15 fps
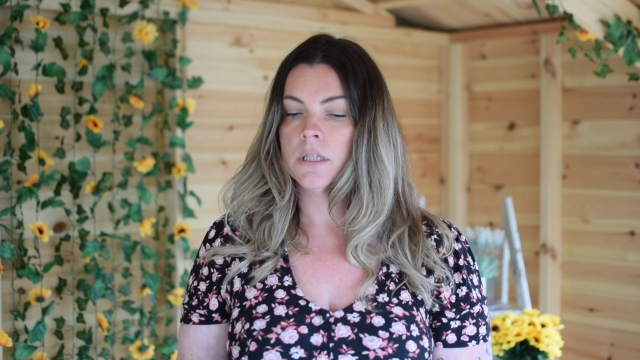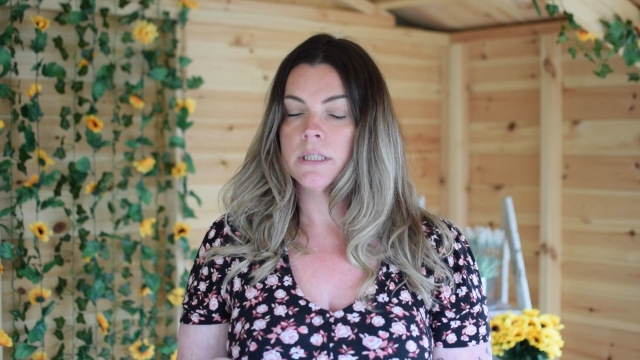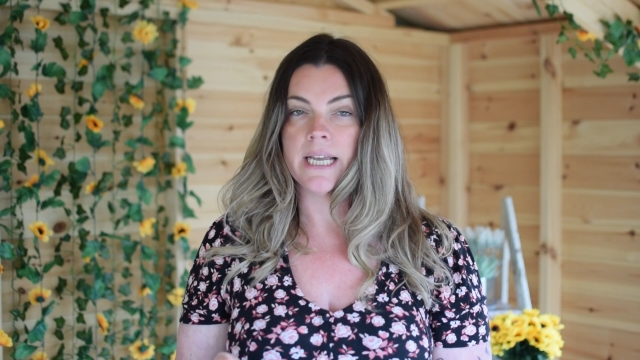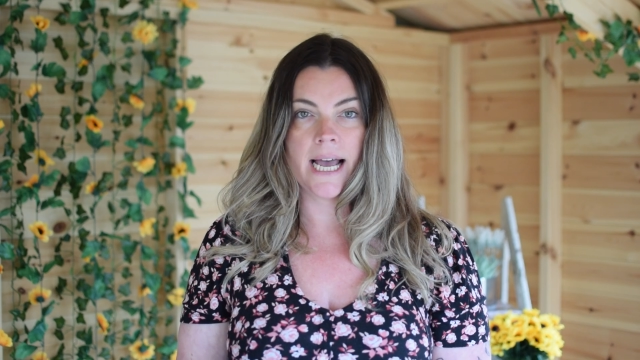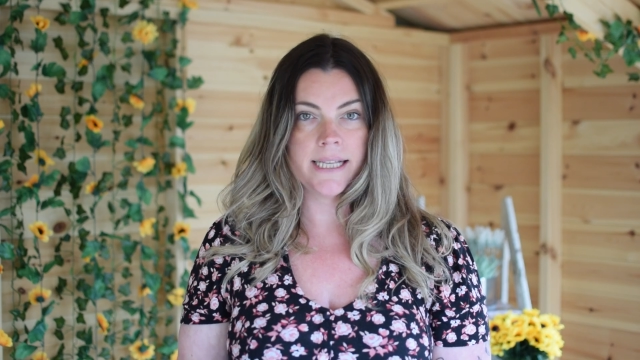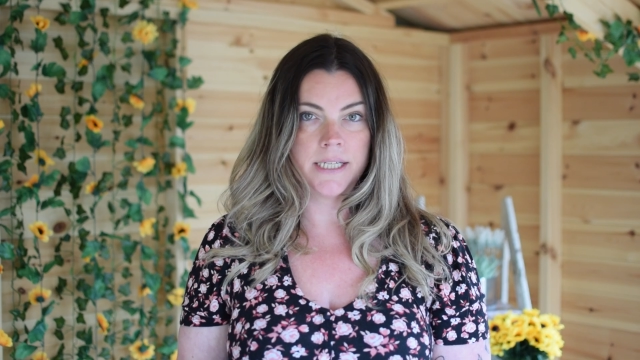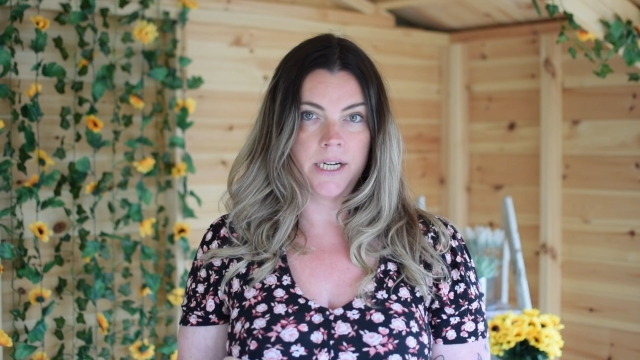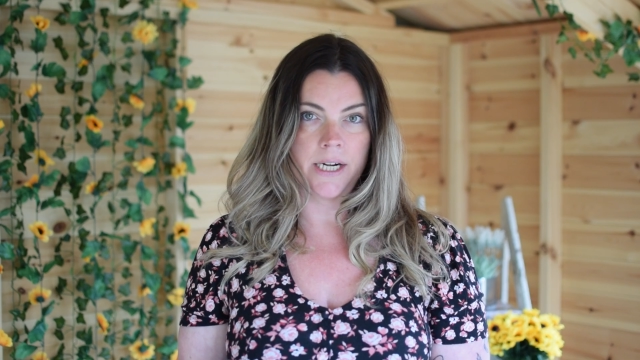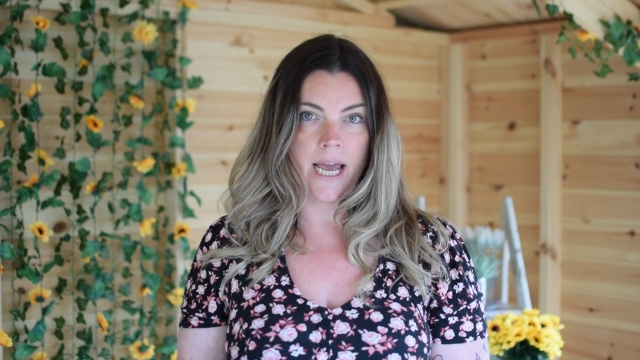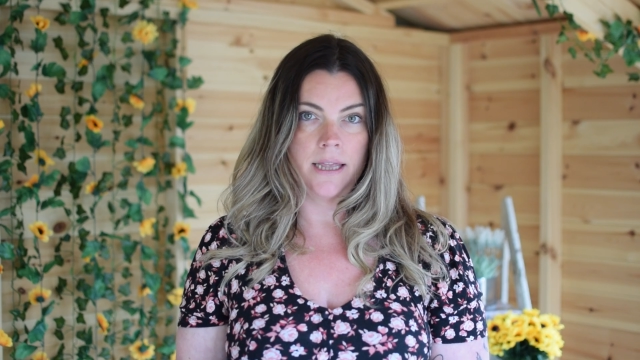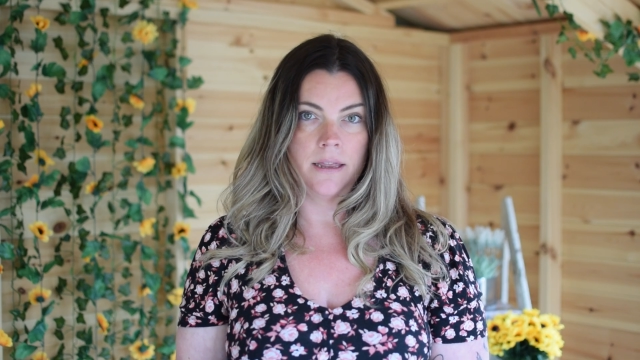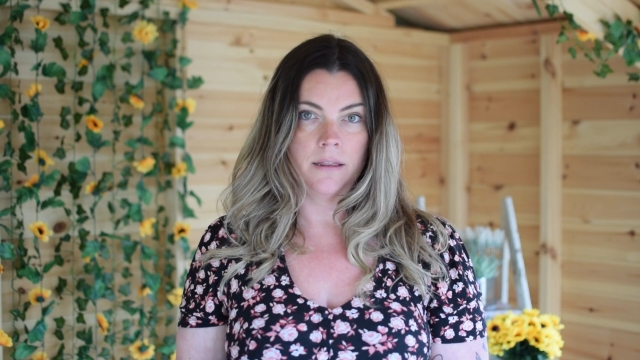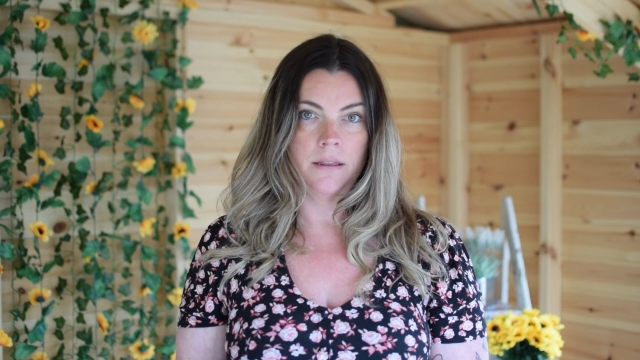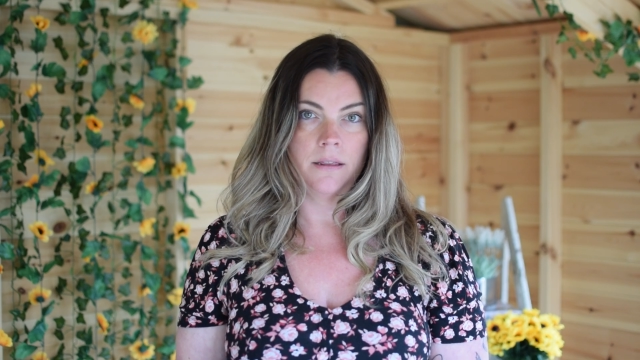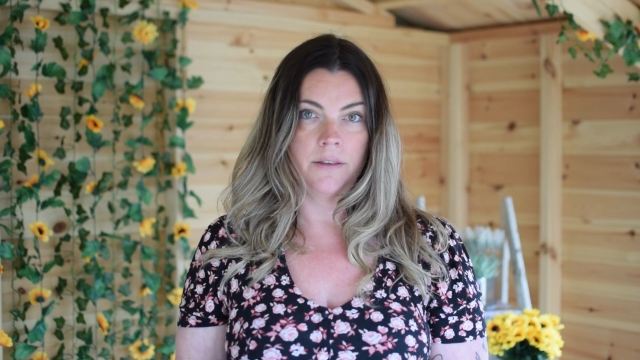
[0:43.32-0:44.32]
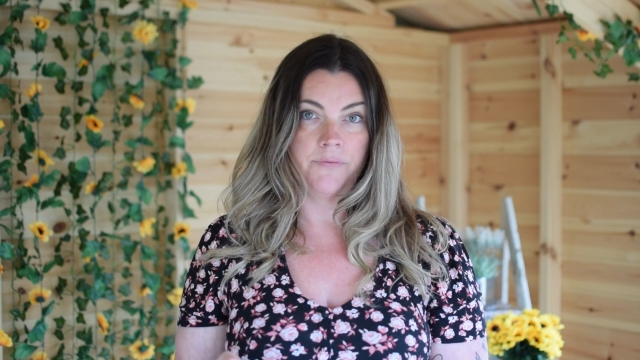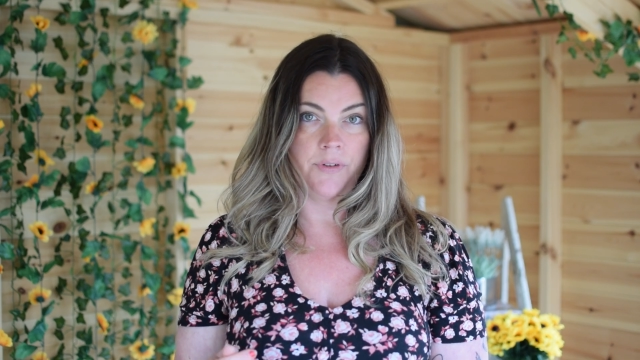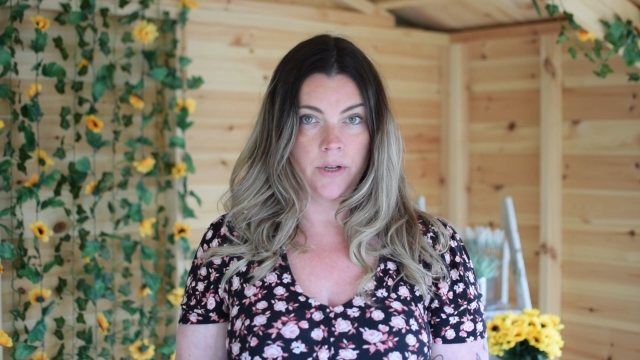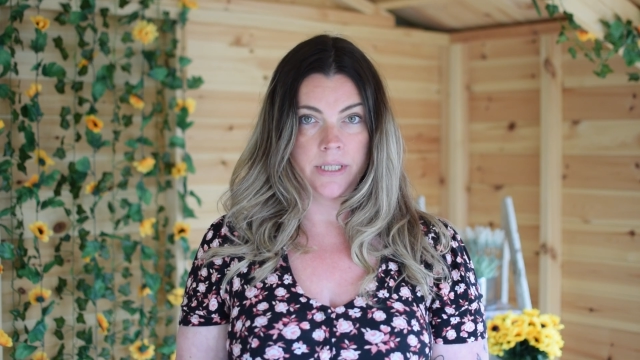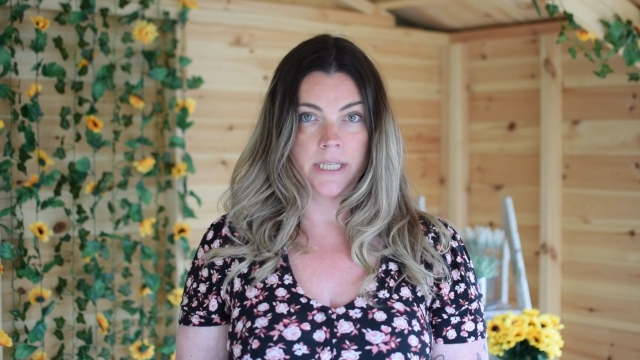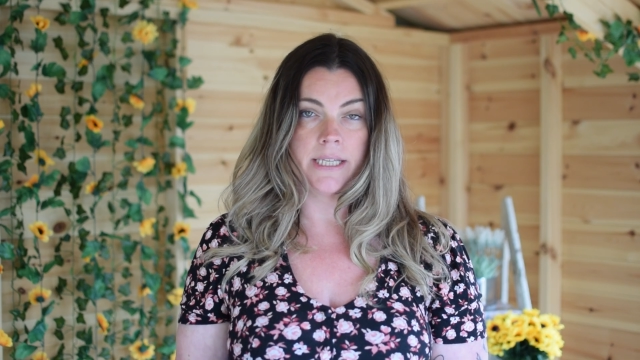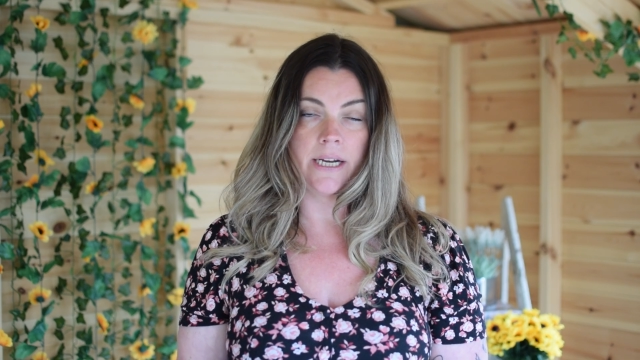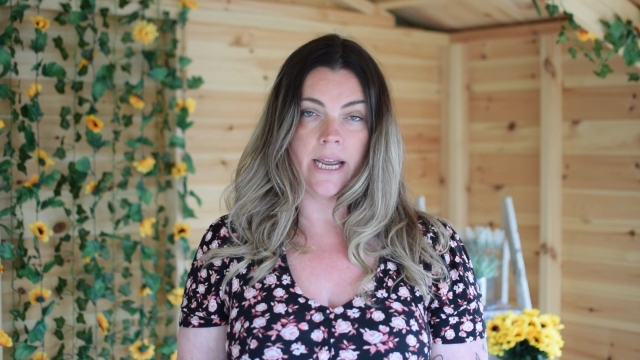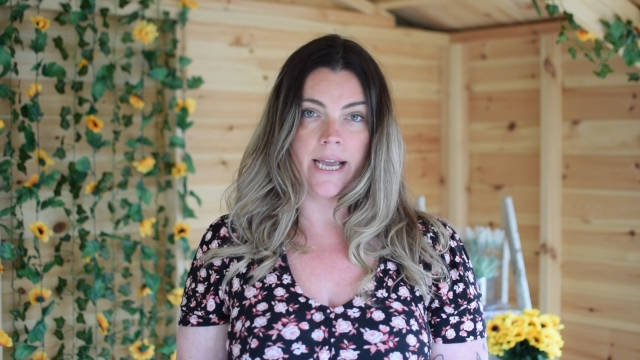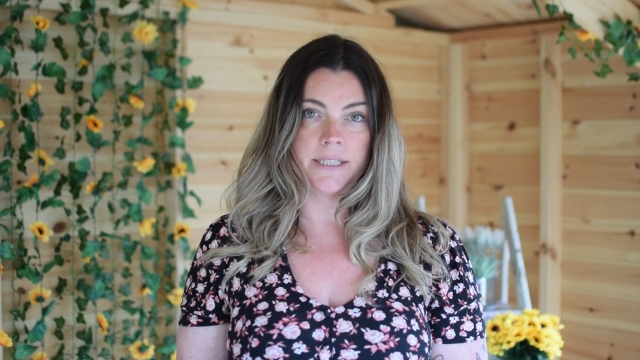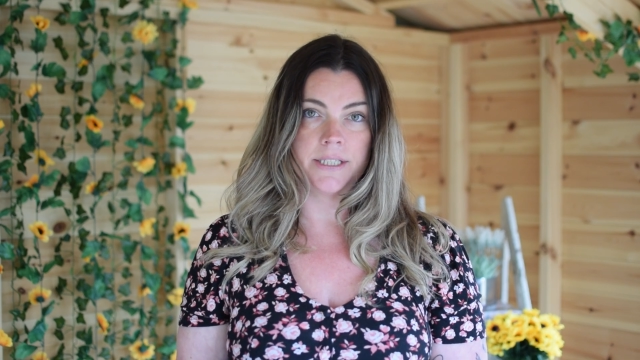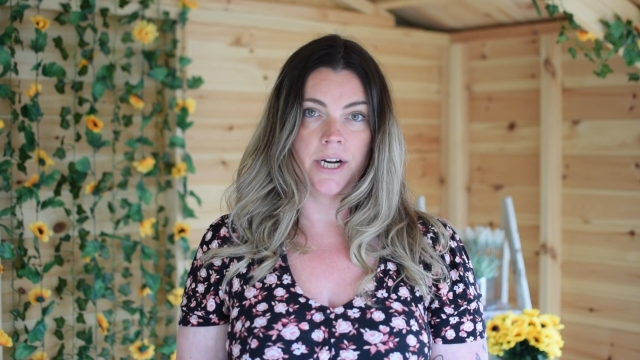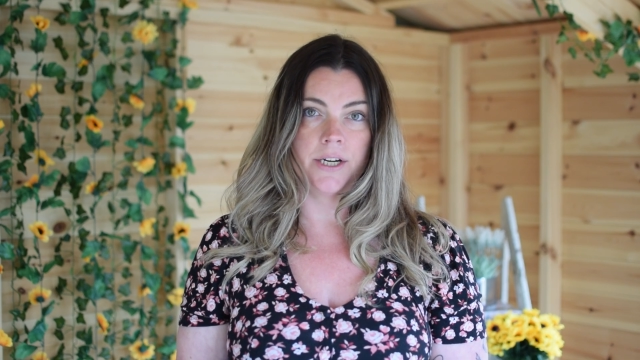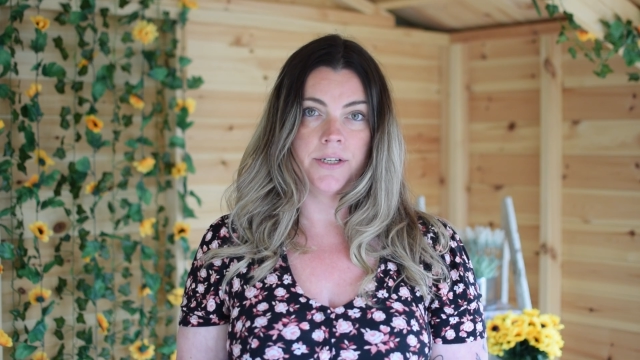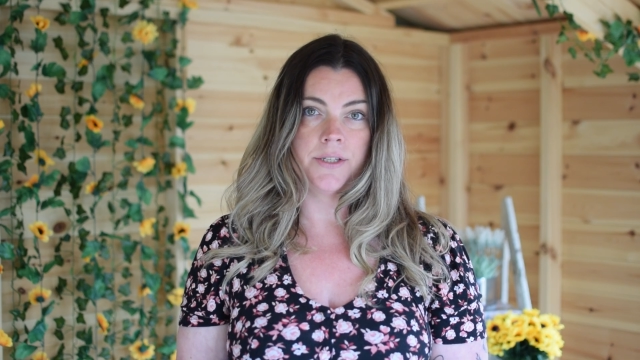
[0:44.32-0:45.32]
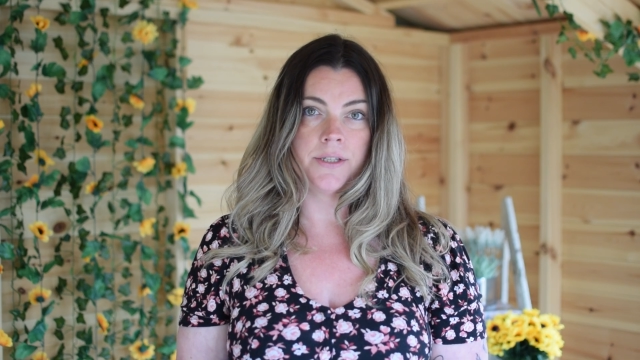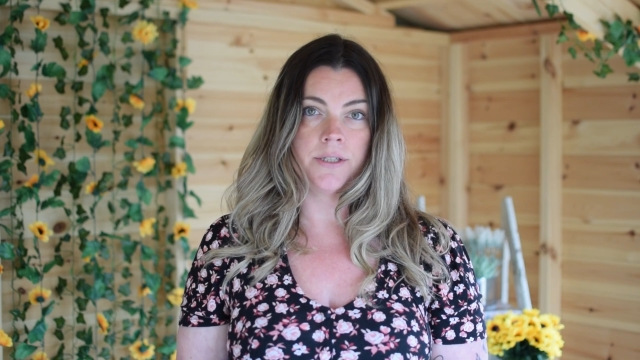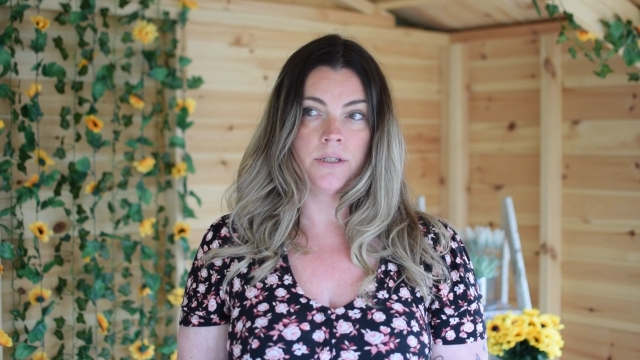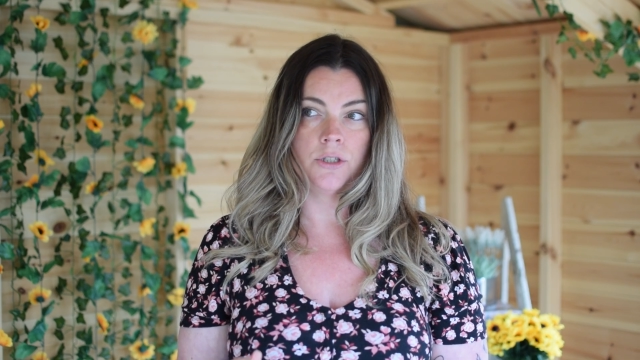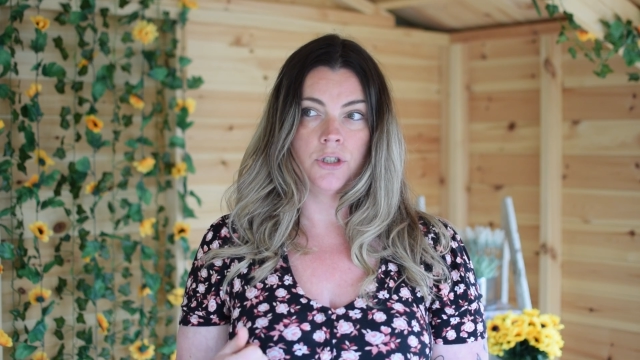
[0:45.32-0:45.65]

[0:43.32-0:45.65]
Dad and Grant, the founding directors,